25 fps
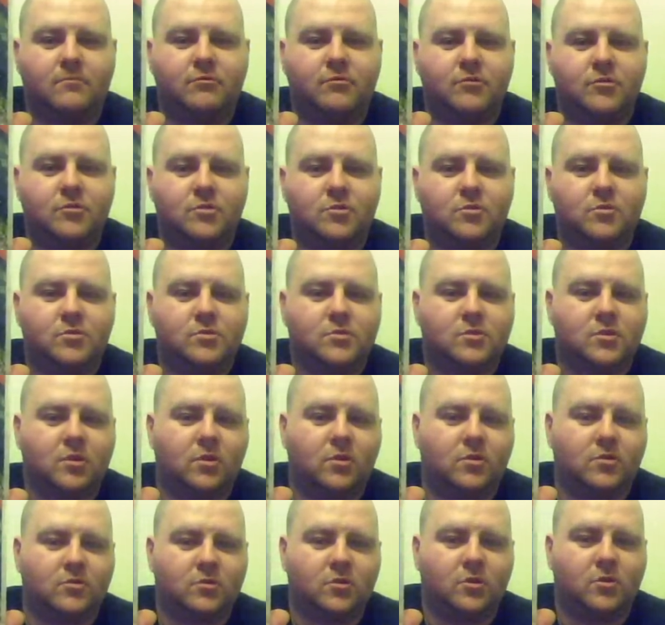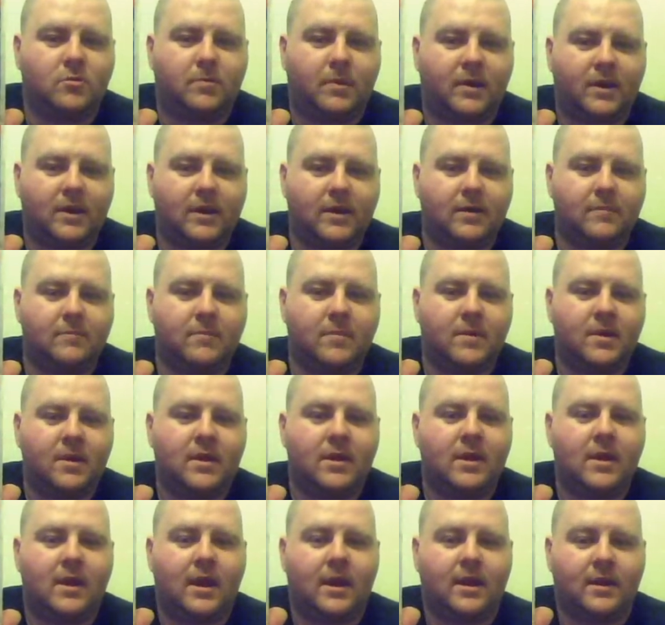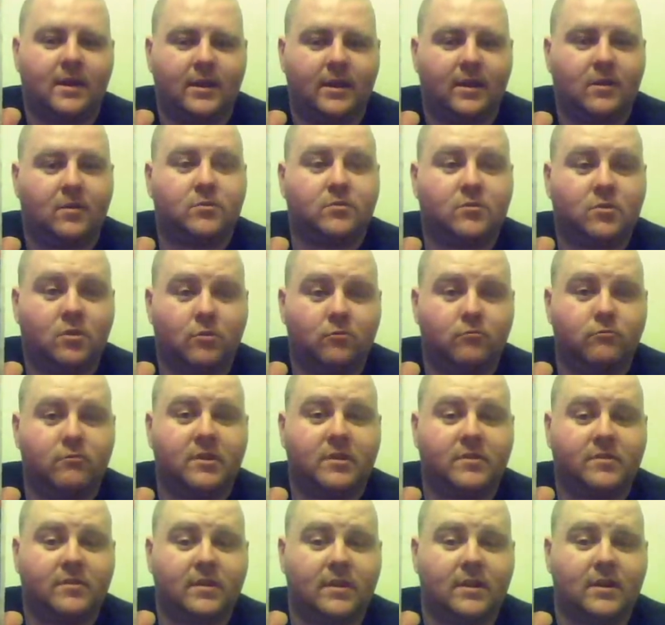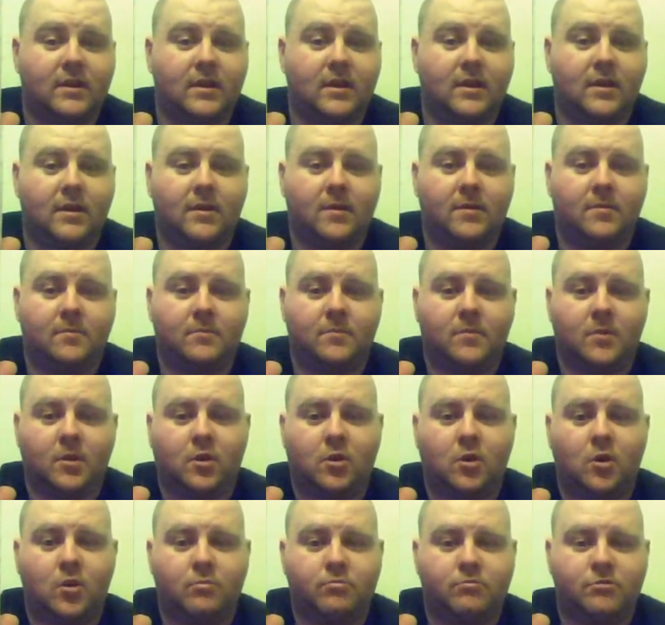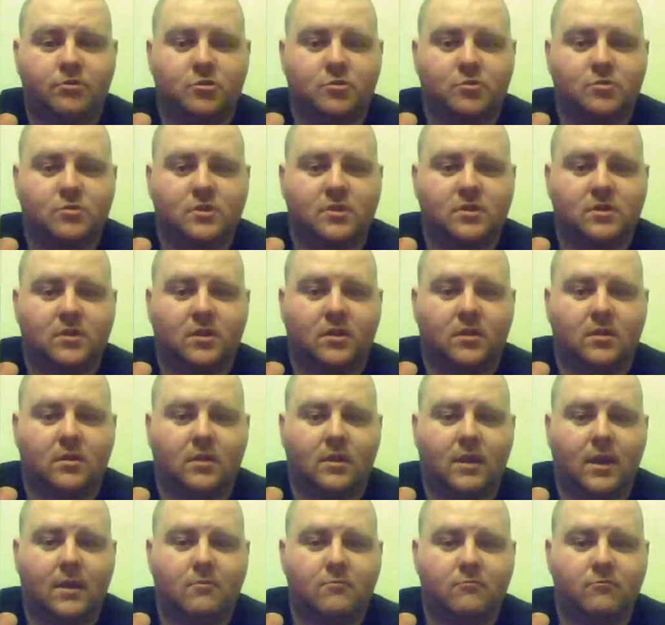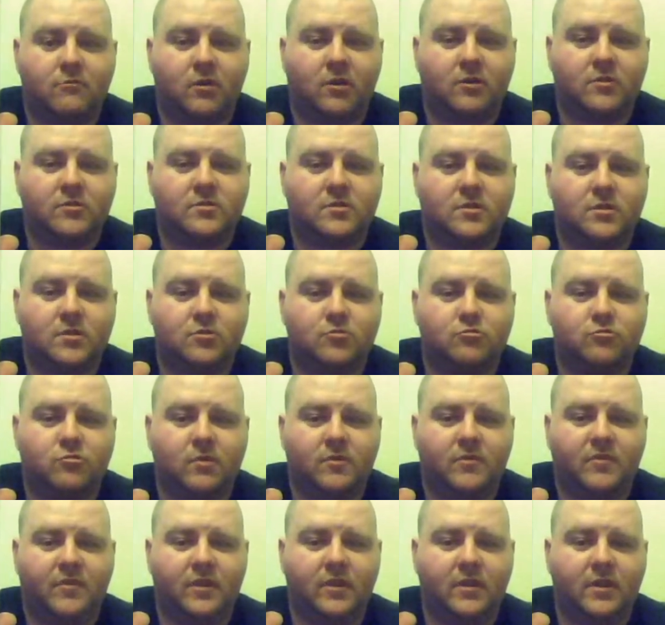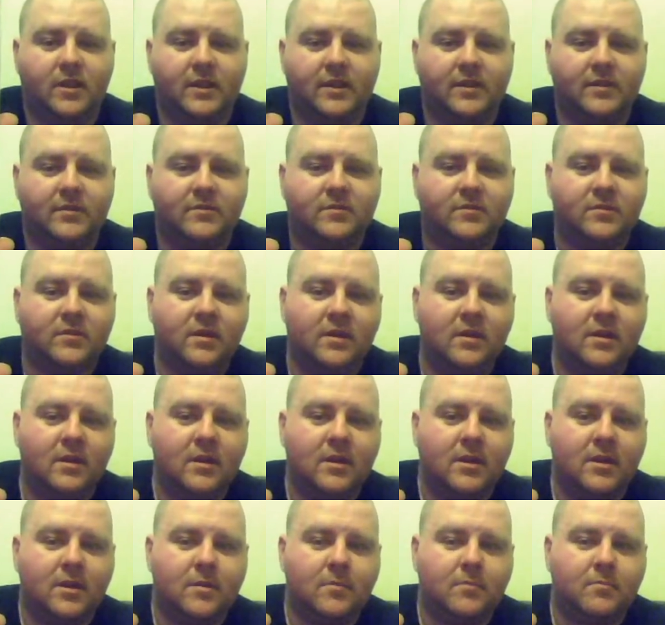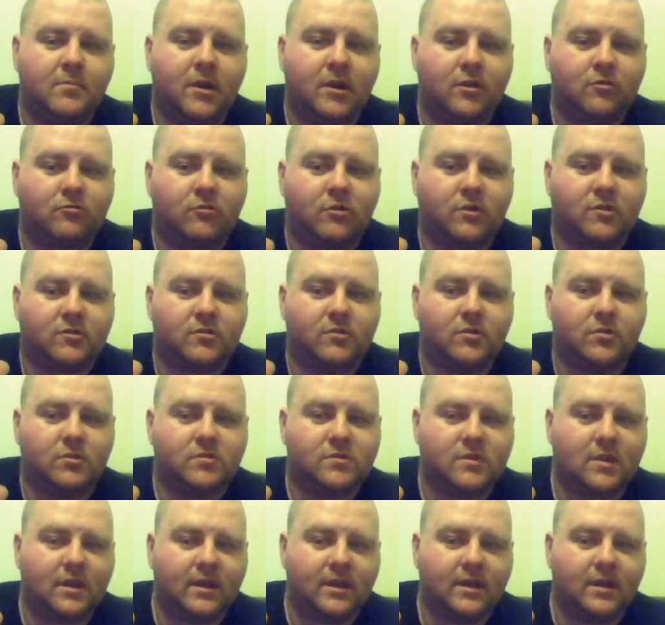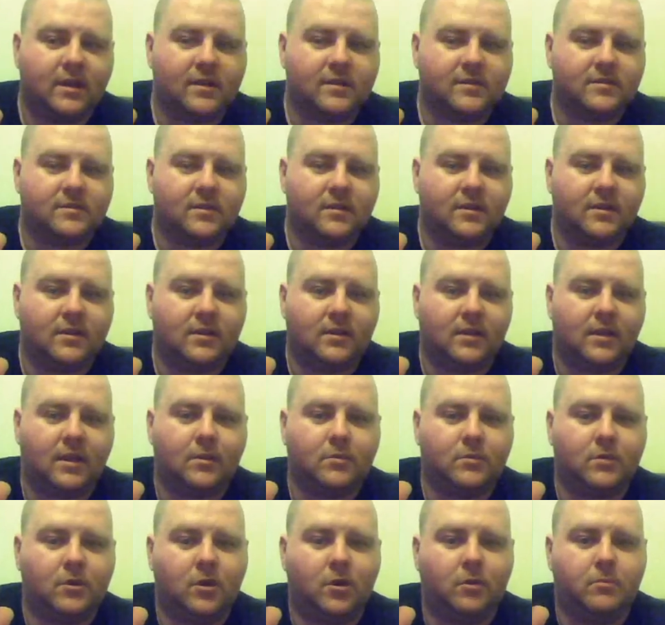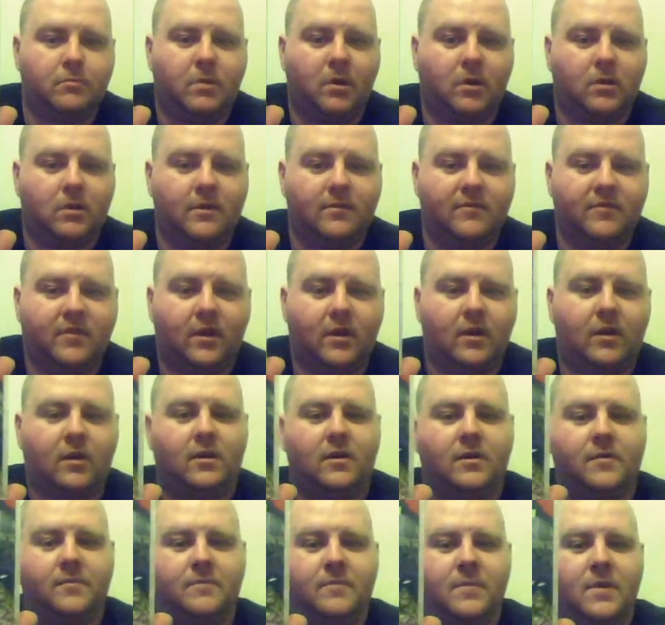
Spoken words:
produced also by him, and he also writ it. The co-producers are Lambros, Trifillis, Petros Noussias and Claudio Bolivar.